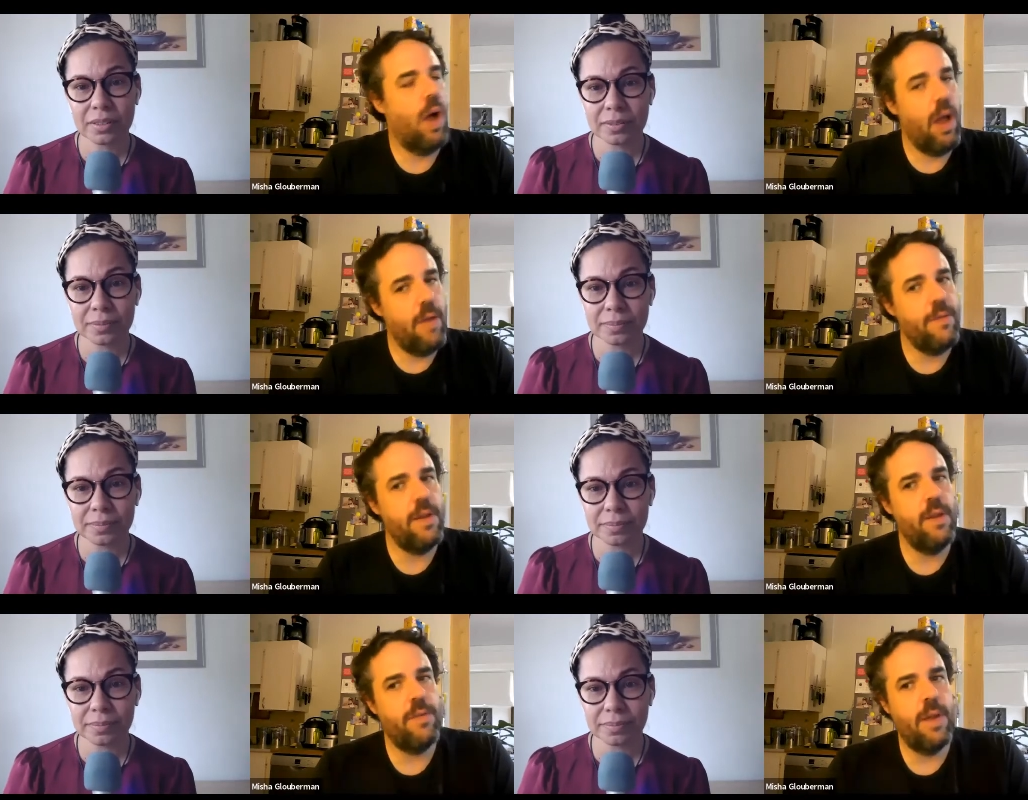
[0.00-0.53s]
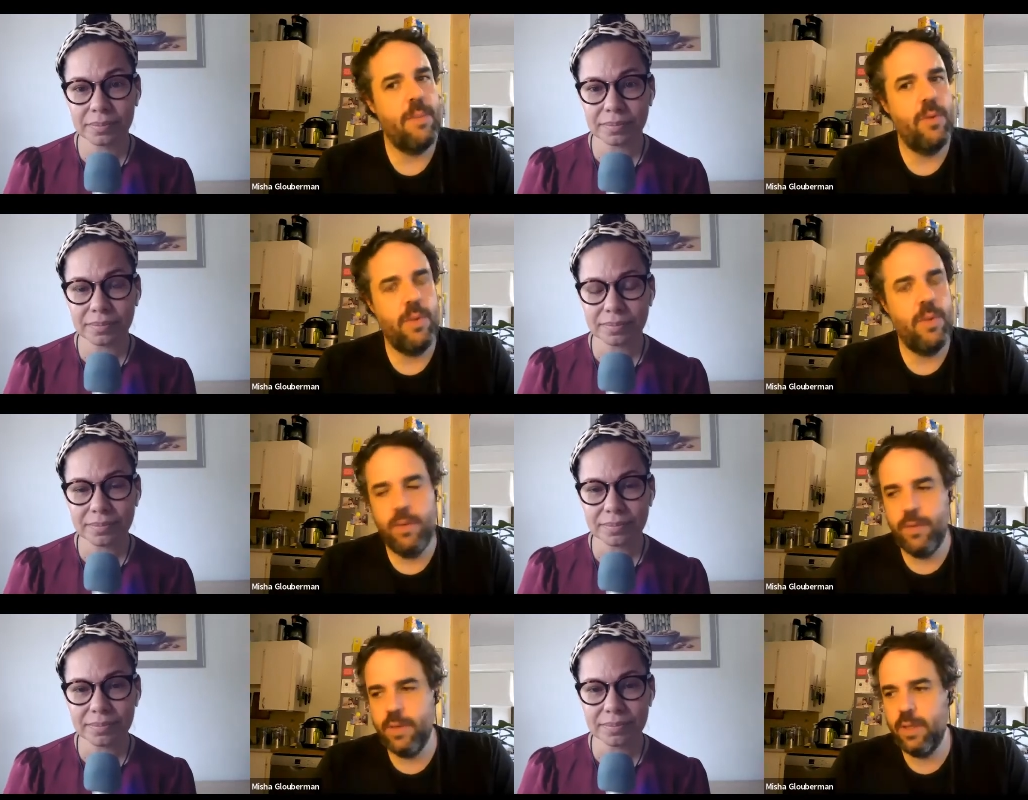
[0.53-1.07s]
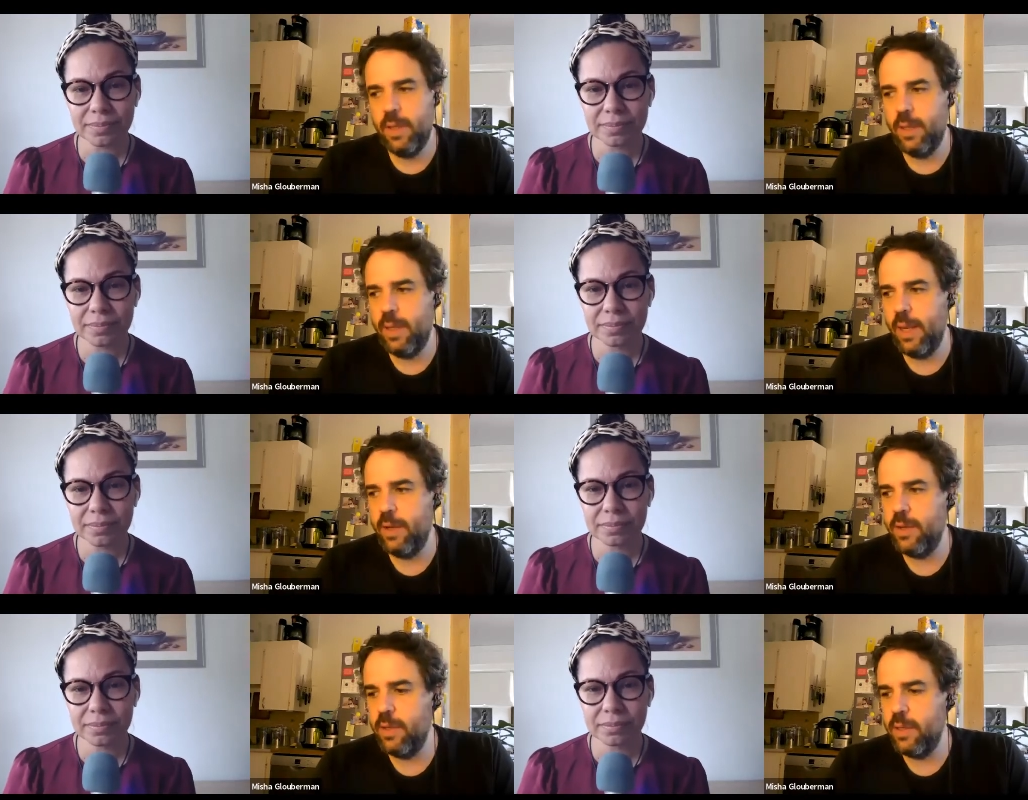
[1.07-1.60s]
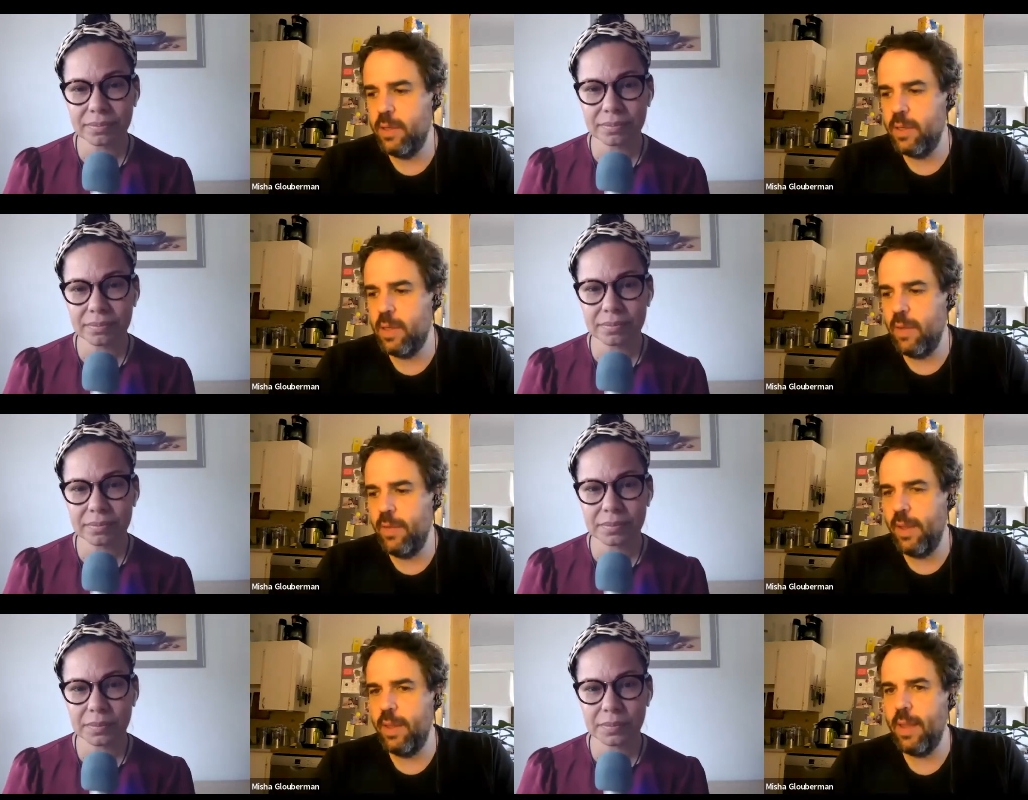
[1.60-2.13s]
Speaker 1: often if I'm doing facilitations and
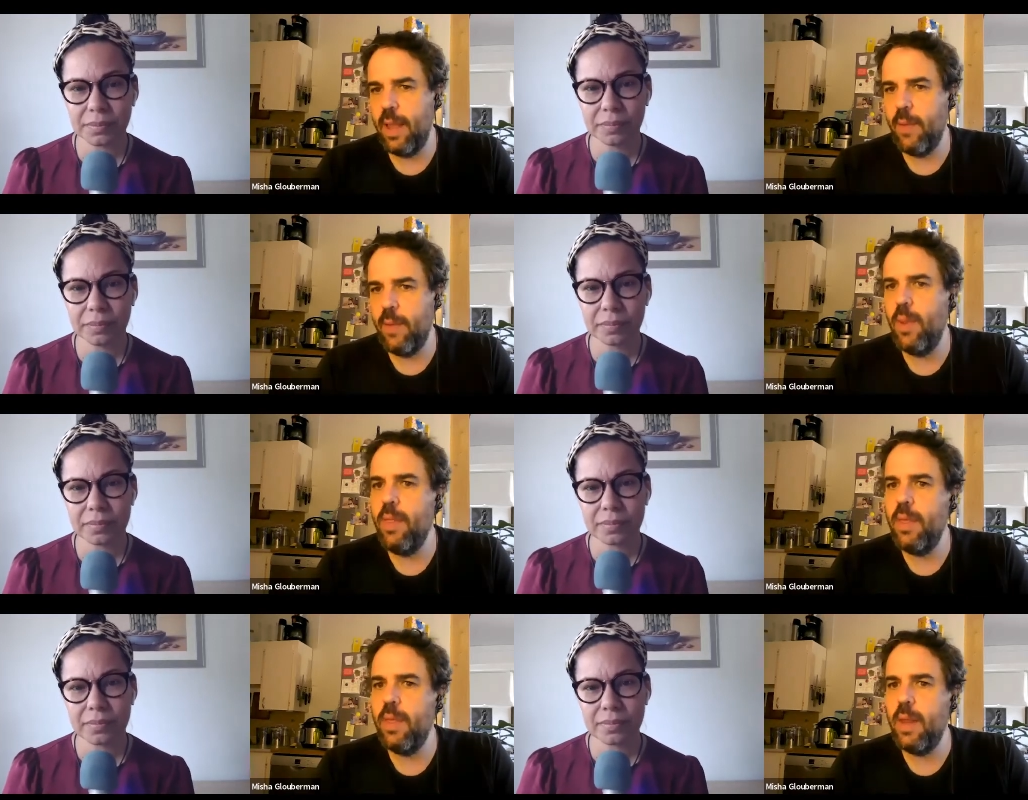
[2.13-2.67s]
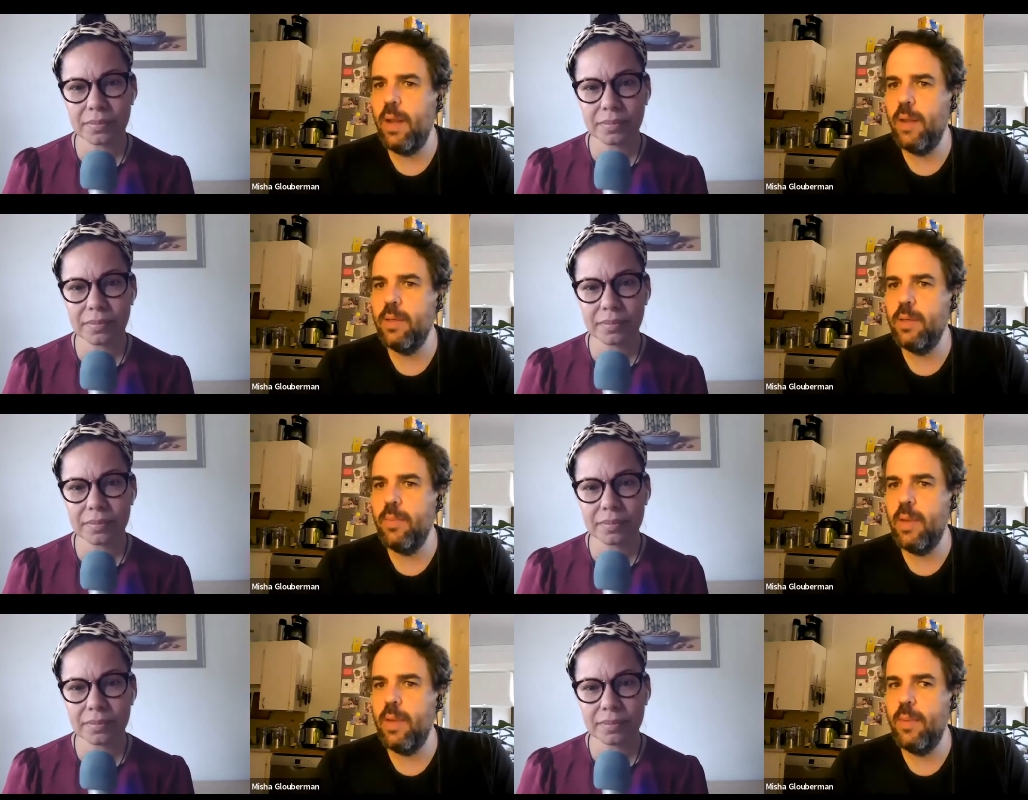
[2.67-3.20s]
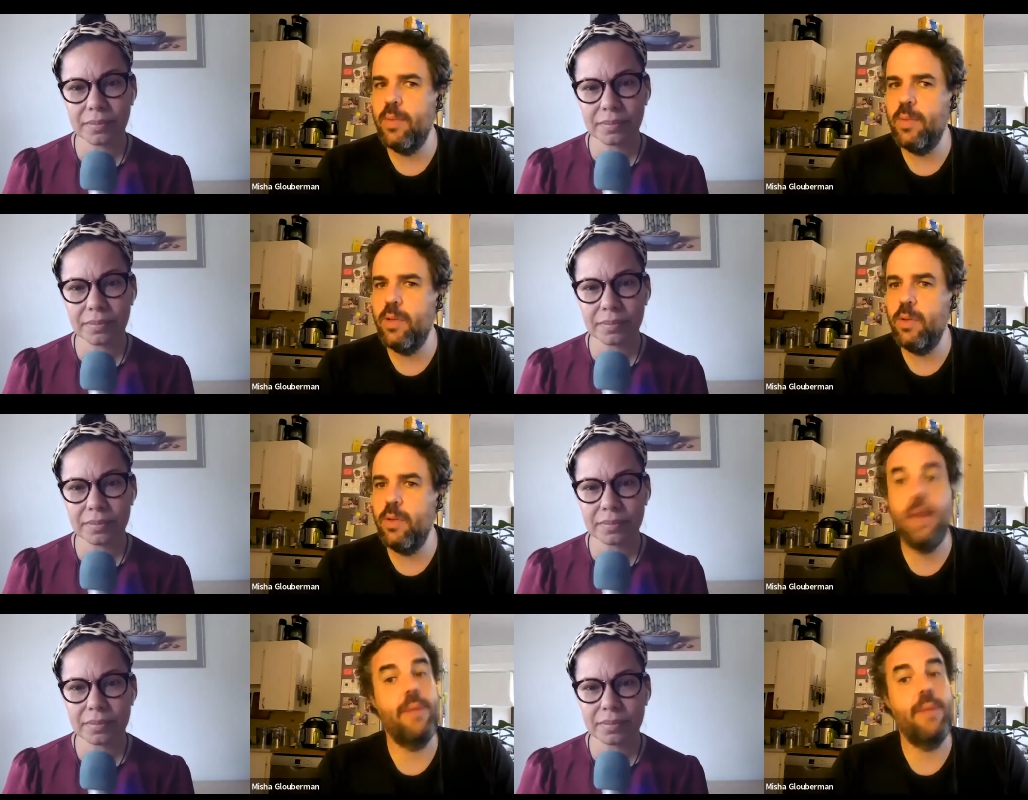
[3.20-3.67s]
stuff like that, one thing that I'll sometimes do,